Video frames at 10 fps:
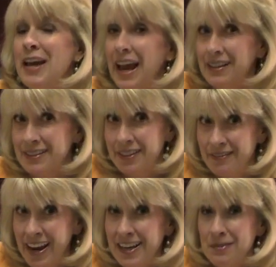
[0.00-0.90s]

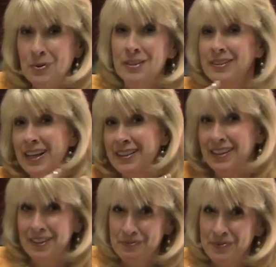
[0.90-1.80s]
excavatum where it looks like
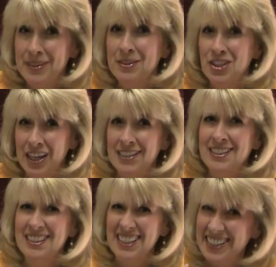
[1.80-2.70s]
the, the chest
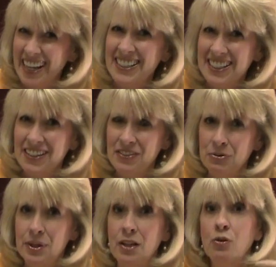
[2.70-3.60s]
is indented, if you
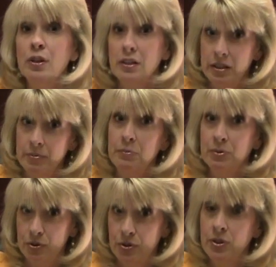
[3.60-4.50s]
will, or it could be
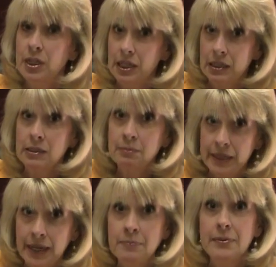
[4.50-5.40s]
protruded a little
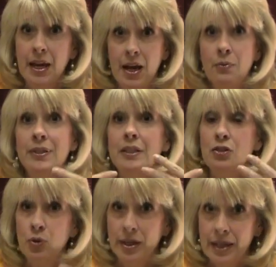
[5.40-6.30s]
bit. We see
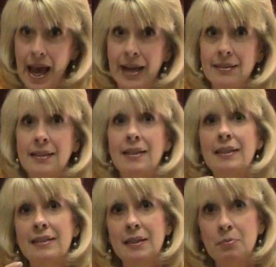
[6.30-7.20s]
joint laxity,
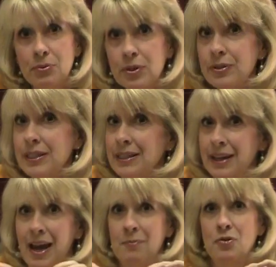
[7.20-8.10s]
easy bruising,
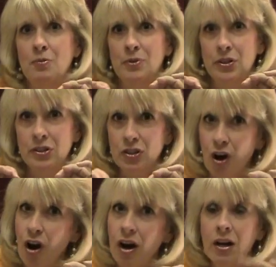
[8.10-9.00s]
abnormal
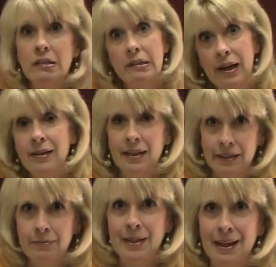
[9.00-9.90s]
scars, you know, like
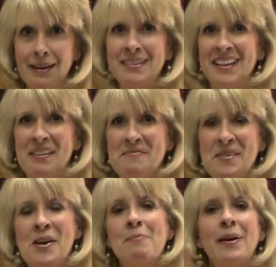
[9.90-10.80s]
everybody else. Huh?
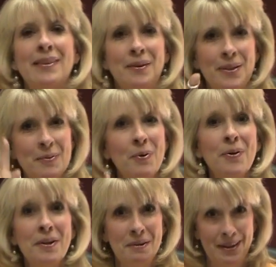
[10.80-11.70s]
But there is
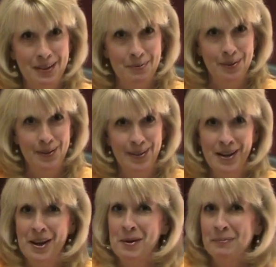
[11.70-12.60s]
more grasshopper.
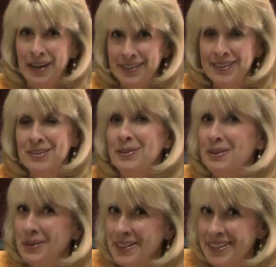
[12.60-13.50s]
Patients with
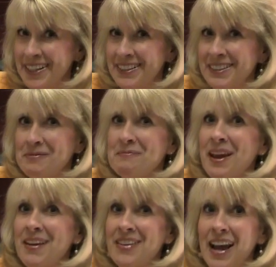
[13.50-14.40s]
Loeys Dietz may
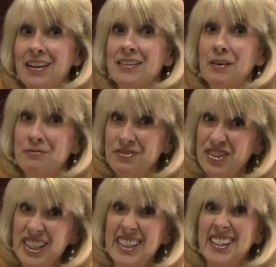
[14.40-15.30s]
have had a club
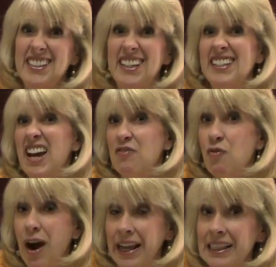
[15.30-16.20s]
foot. They tend to have
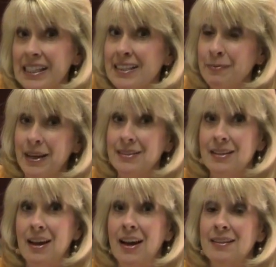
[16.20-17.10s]
widely spaced
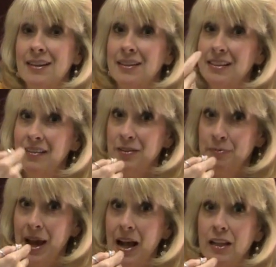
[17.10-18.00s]
eyes, a cleft
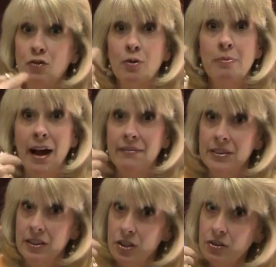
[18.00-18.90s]
palate, or
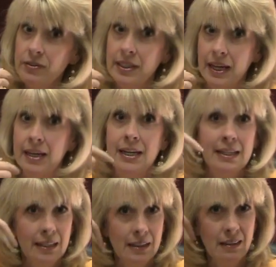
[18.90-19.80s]
bifid uvula.
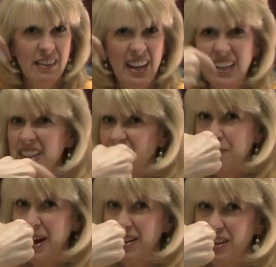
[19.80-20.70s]
The little thingy in the
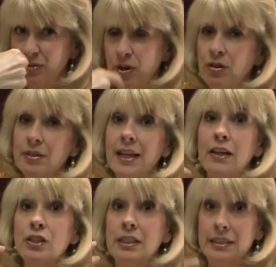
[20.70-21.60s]
back of the throat is
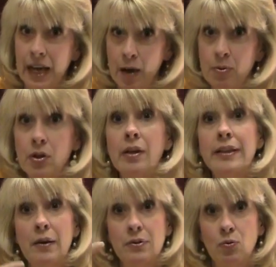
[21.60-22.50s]
actually double, and
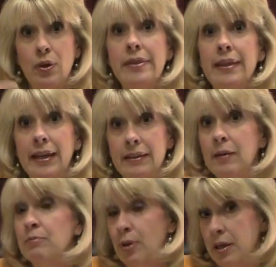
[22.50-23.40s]
that was one thing
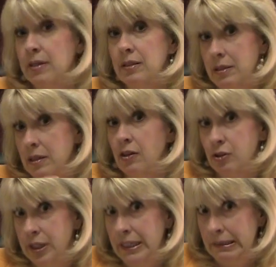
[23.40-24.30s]
that brought us to Dr.
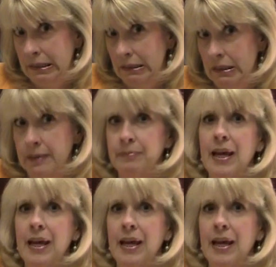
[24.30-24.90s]
Dietz, actually.